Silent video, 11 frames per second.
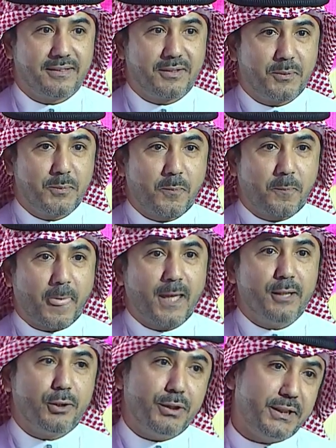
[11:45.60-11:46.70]
So this is the
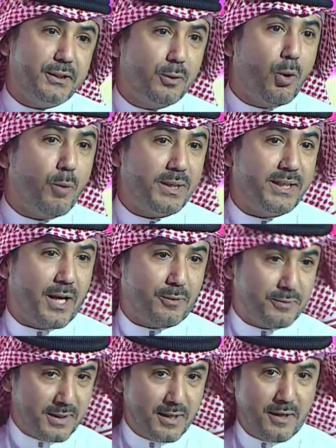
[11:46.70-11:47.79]
globally now.
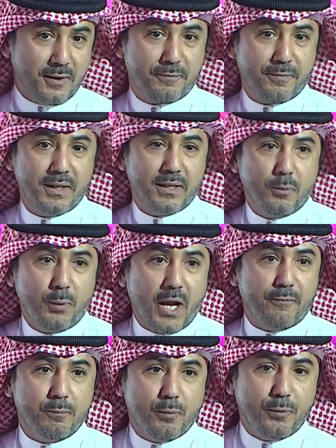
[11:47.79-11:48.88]
We have moved from
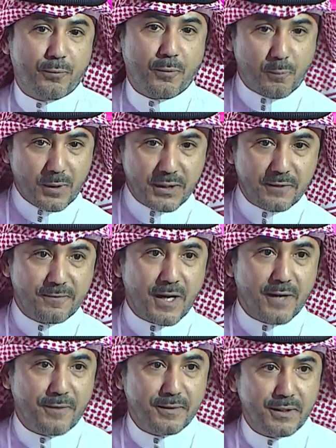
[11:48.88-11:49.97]
1 in 500
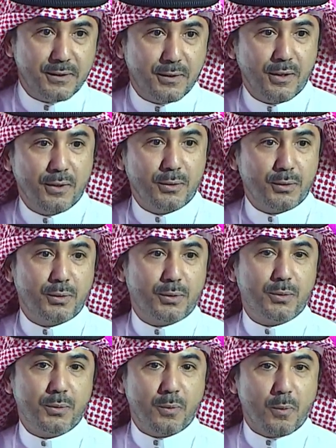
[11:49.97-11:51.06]
to 1 in
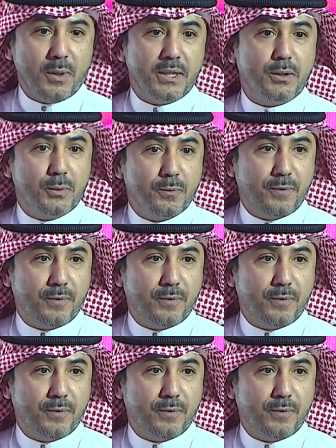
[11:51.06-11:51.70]
250.